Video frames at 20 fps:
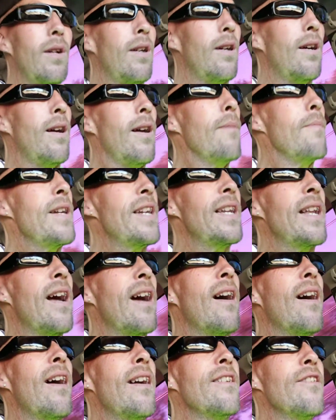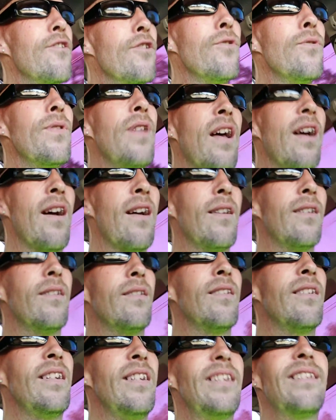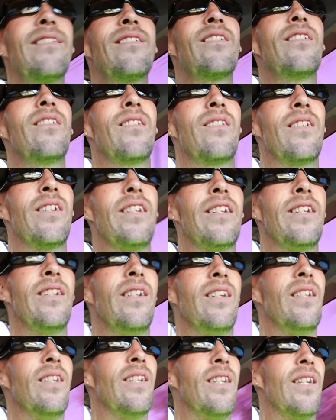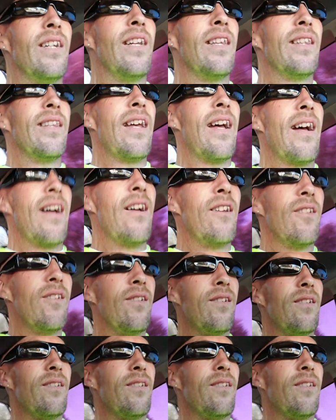I knew that instantly that